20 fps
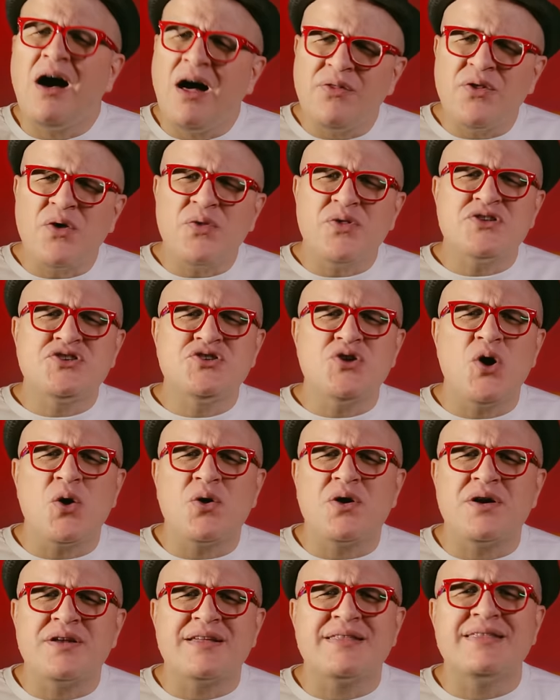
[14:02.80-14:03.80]
Although The
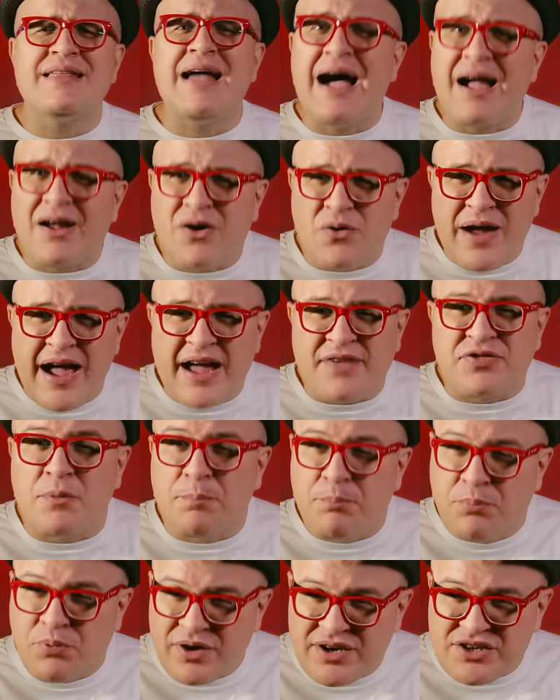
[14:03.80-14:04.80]
Joker did not crack
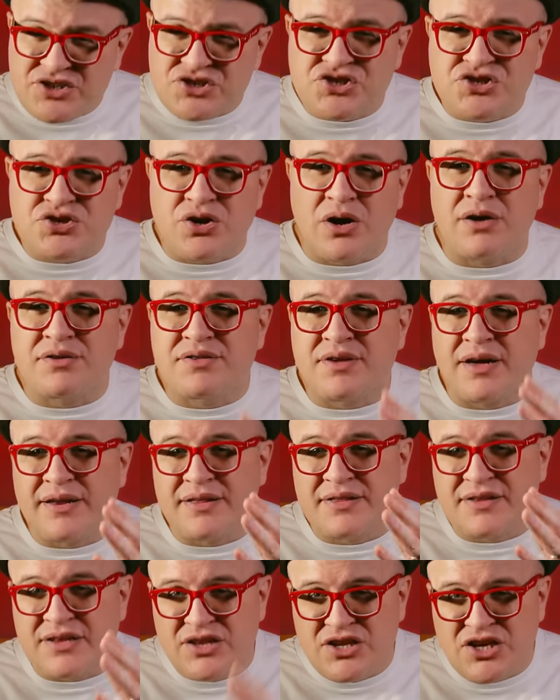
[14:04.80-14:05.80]
the British charts on
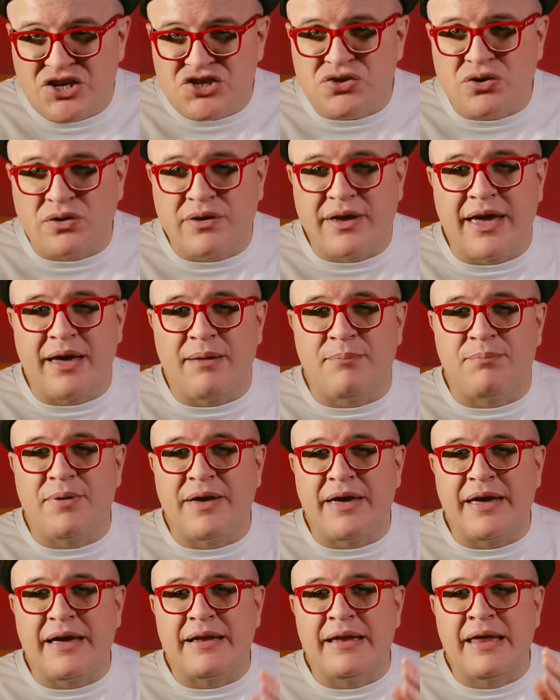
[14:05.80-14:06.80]
its initial
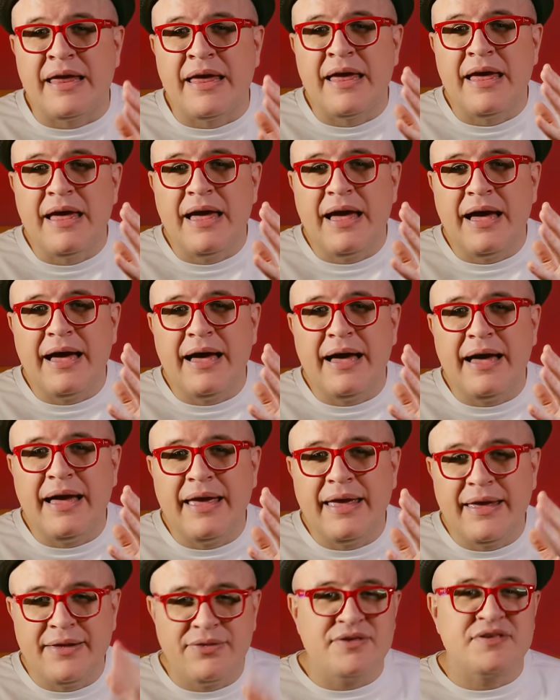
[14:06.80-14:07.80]
campaign uh,
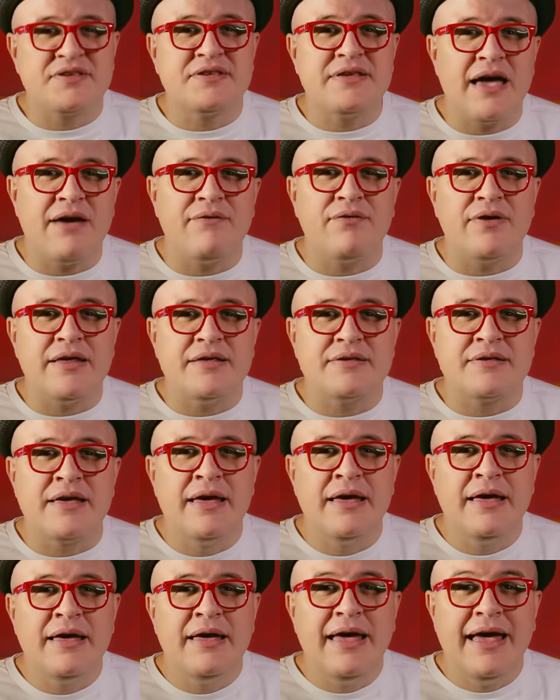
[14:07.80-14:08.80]
in the seventies,
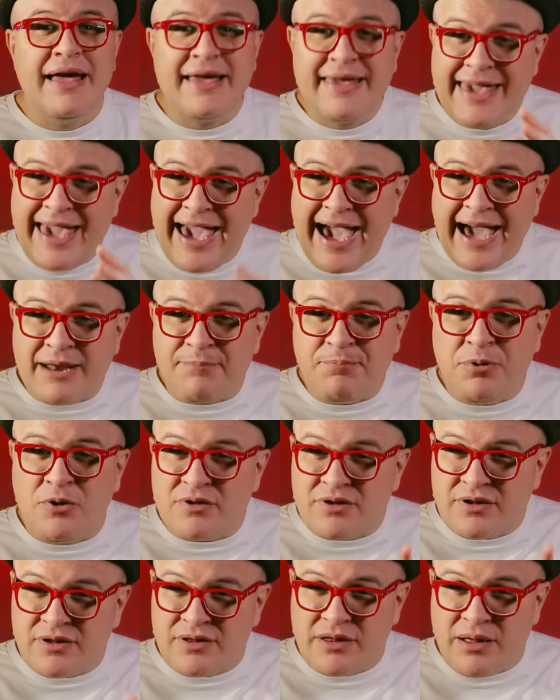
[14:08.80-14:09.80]
it
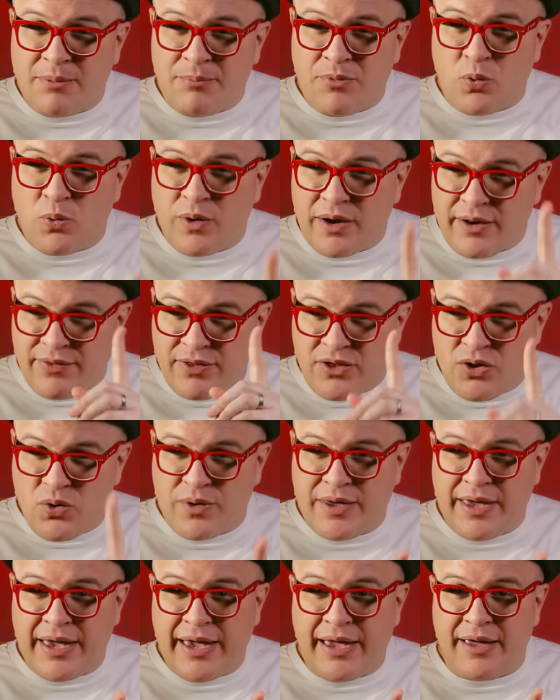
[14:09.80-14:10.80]
catapulted to number one in the
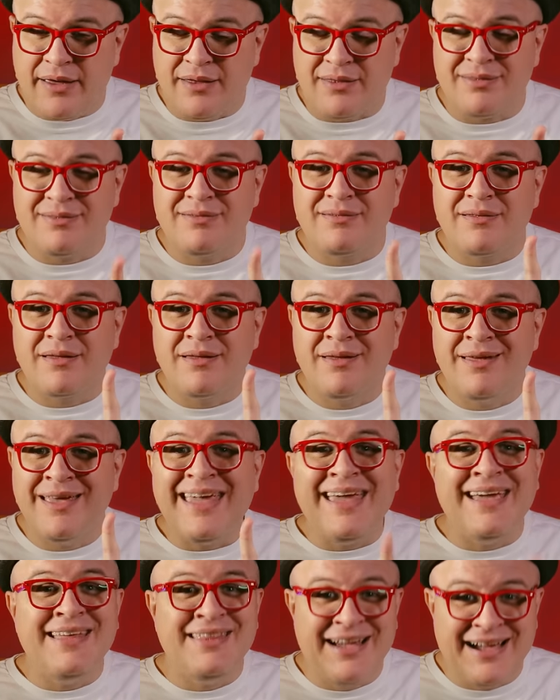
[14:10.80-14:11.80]
U K
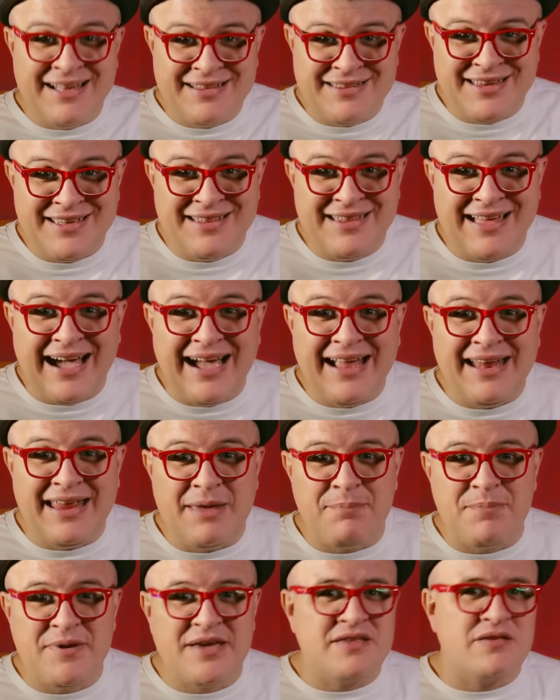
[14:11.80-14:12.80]
and nineteen
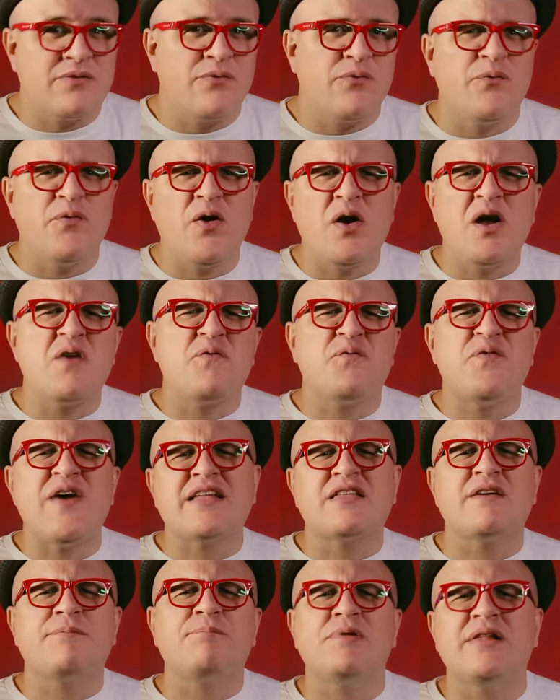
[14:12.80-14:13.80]
ninety because of a very
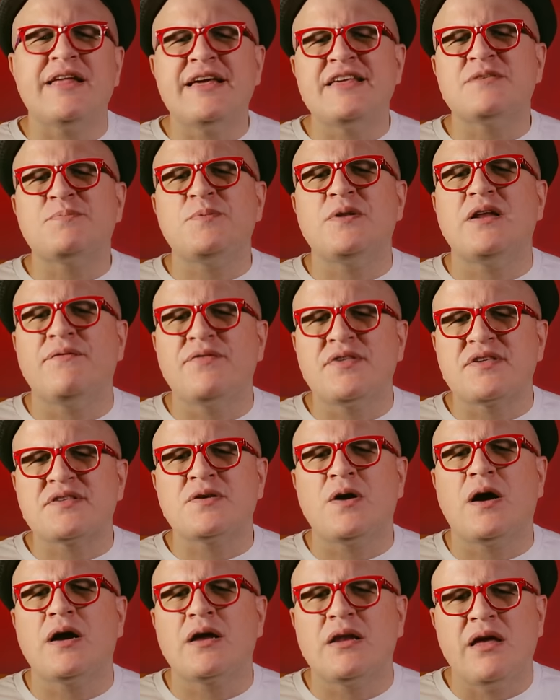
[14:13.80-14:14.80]
effective placement of the
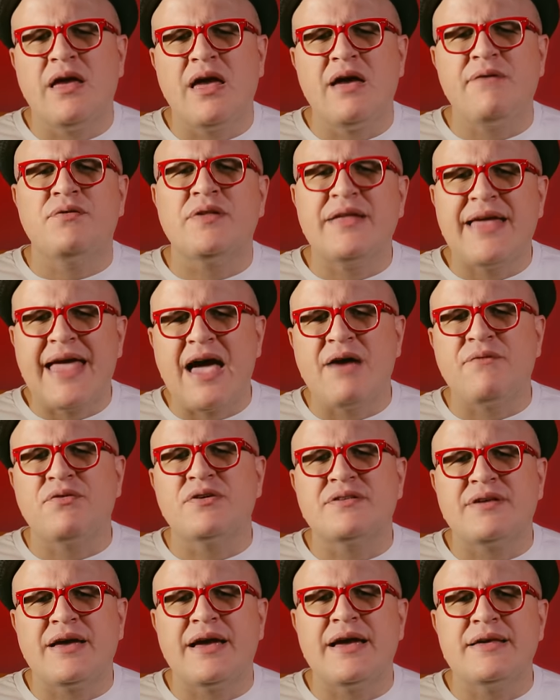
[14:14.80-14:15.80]
song in a heavily
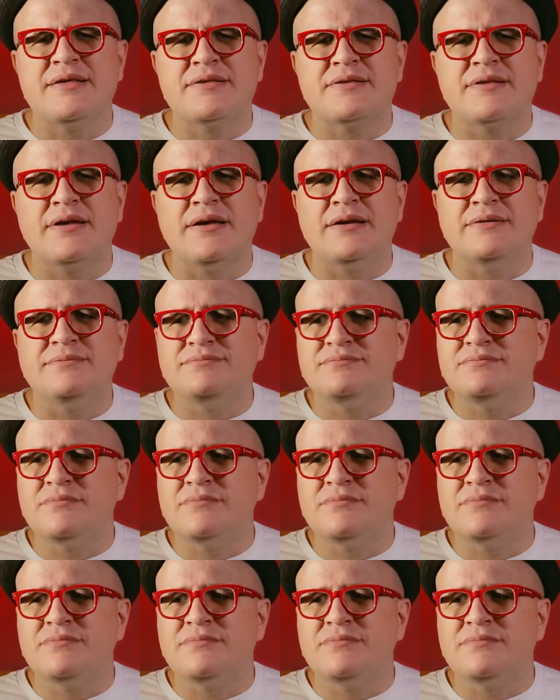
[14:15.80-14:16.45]
advertised uh,